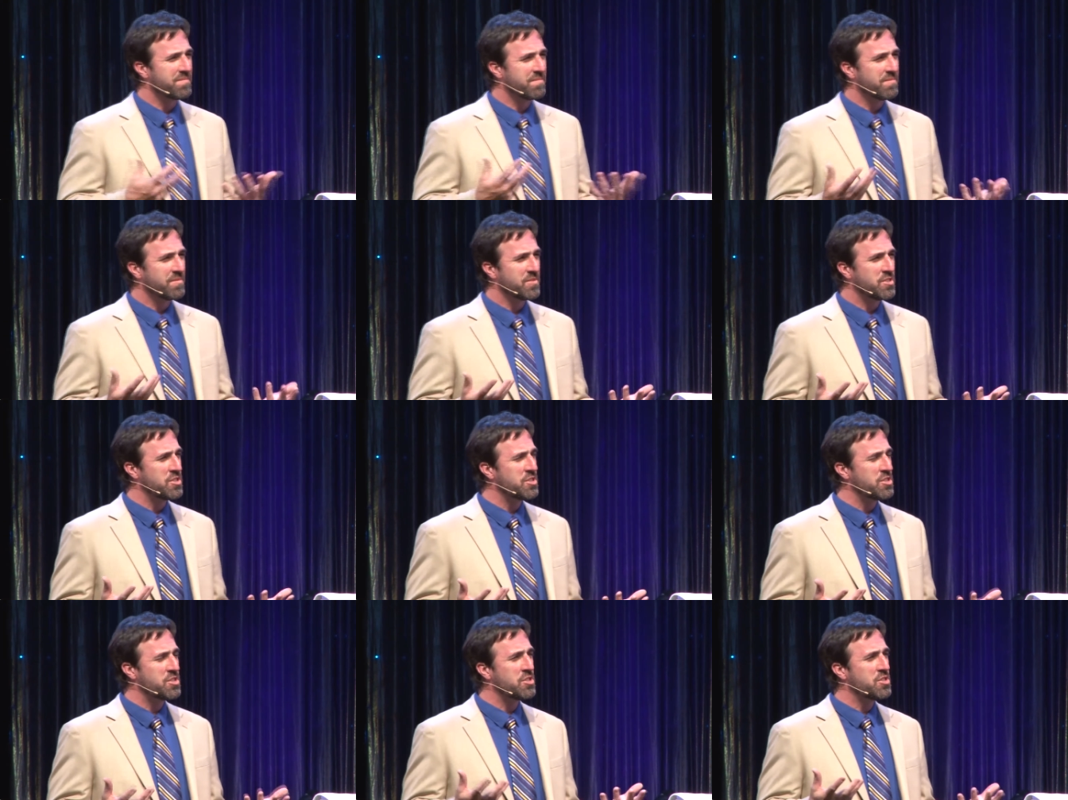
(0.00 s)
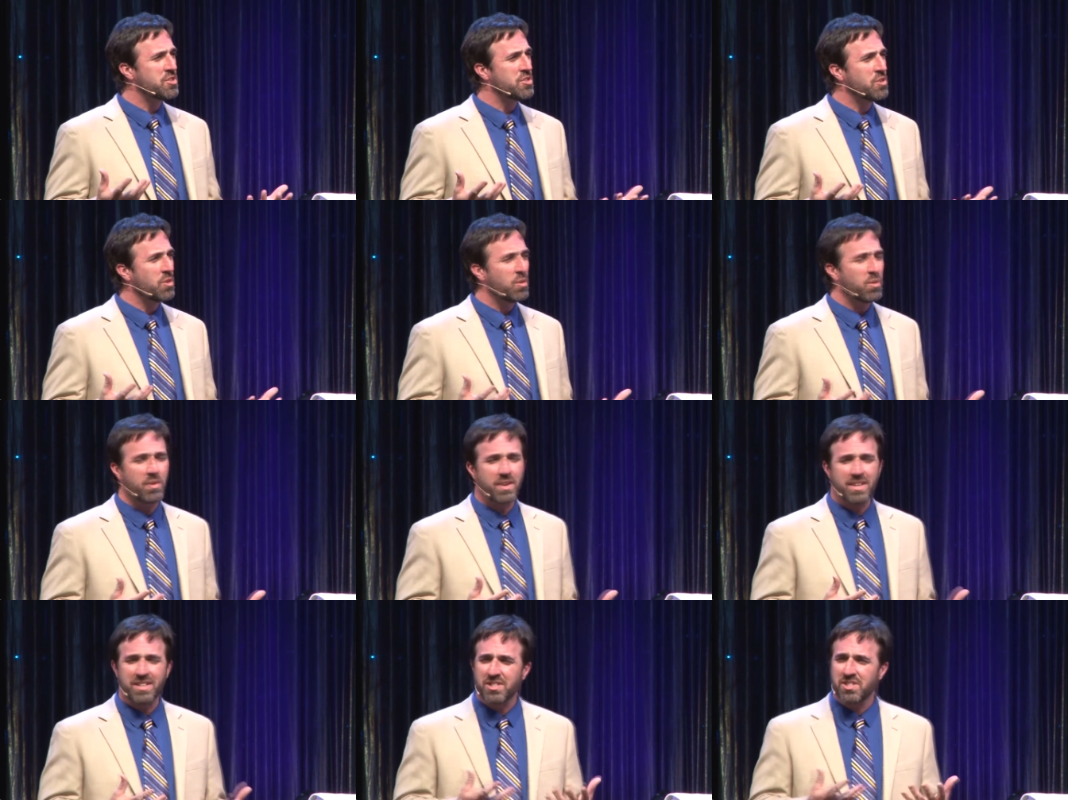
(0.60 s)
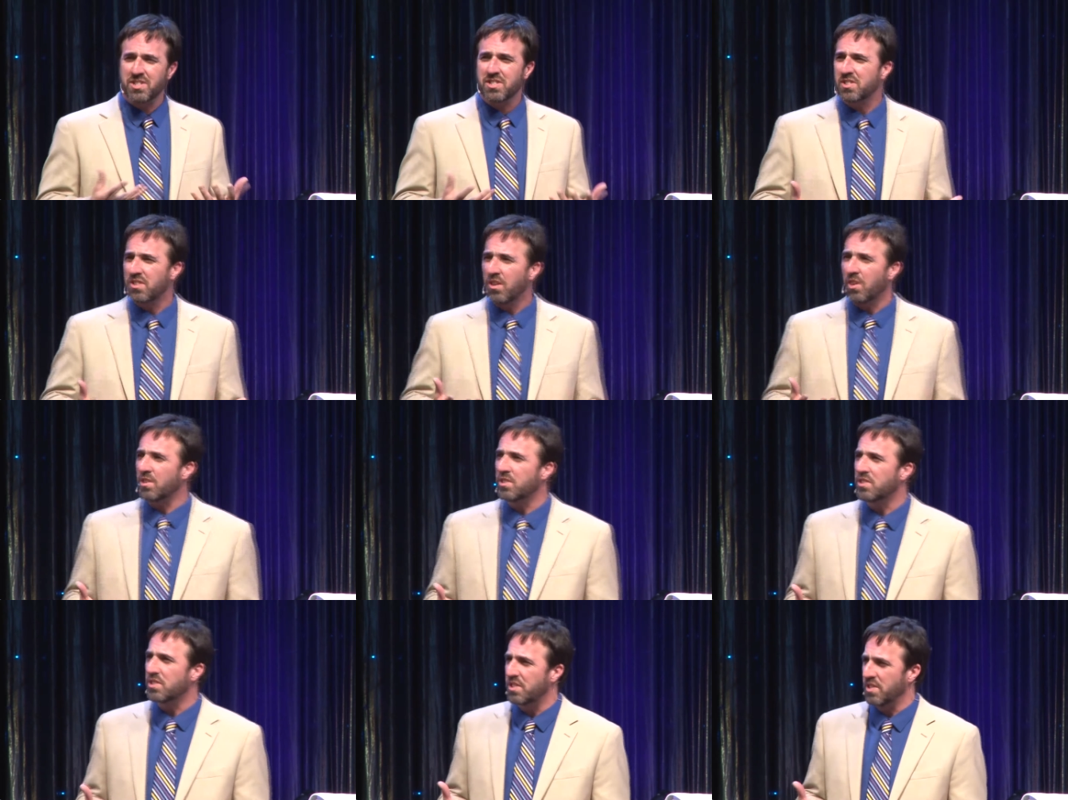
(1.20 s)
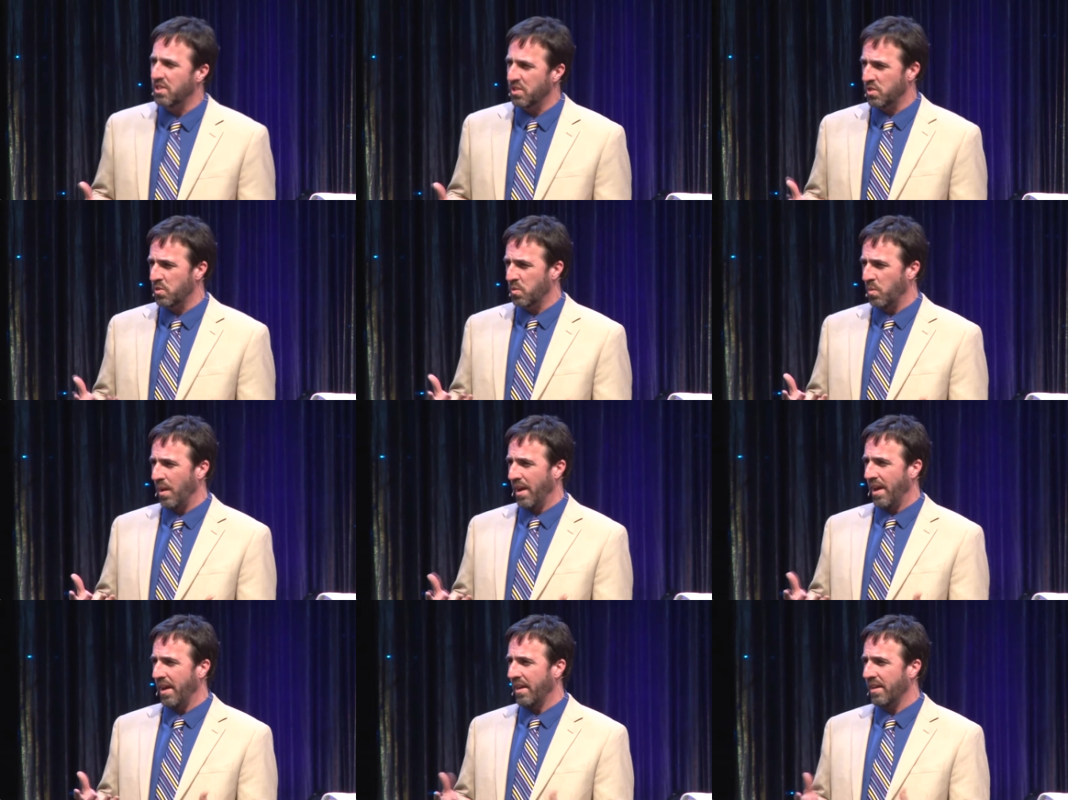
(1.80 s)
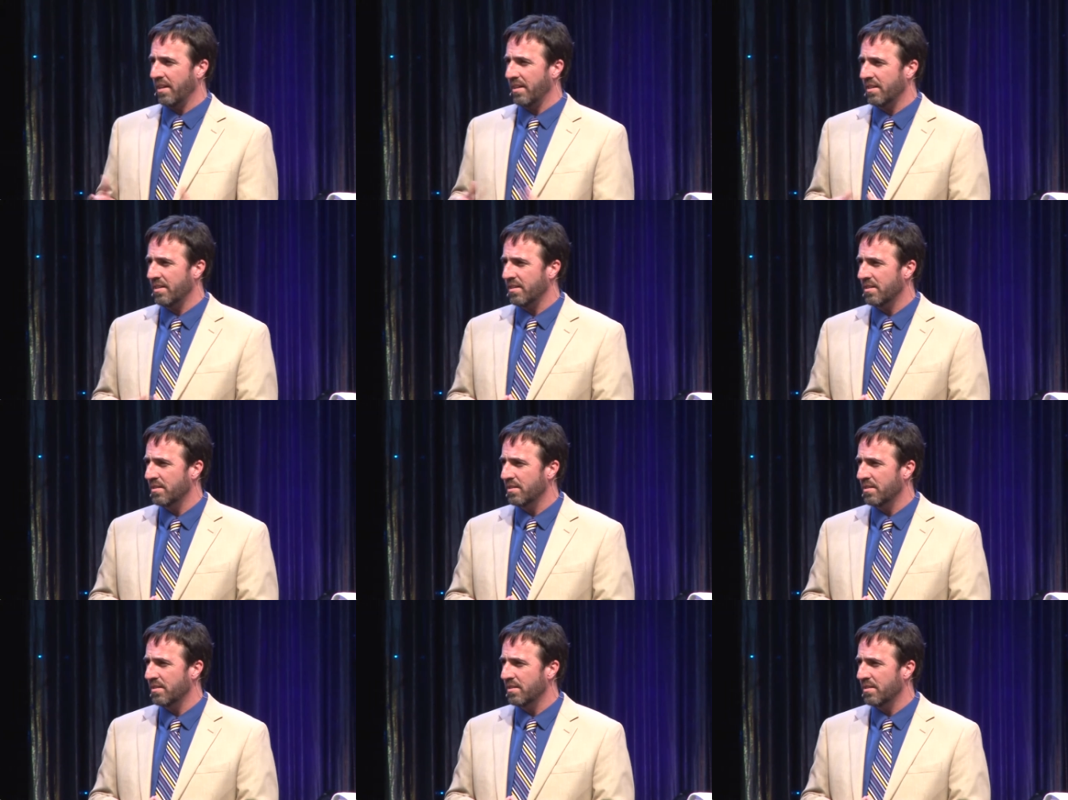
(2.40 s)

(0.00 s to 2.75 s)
story starts this way,